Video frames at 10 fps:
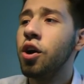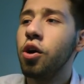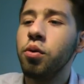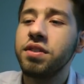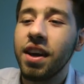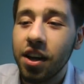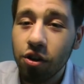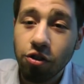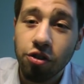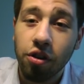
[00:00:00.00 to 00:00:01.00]
who is a
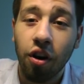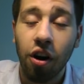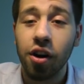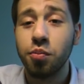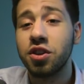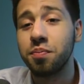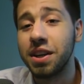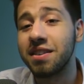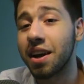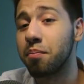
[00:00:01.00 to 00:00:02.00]
neutral card, which
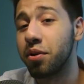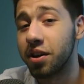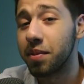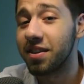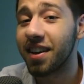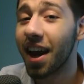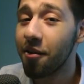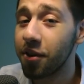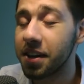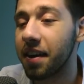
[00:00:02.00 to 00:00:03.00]
means I can put him into
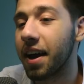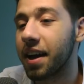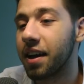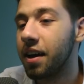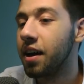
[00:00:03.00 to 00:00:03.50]
every deck.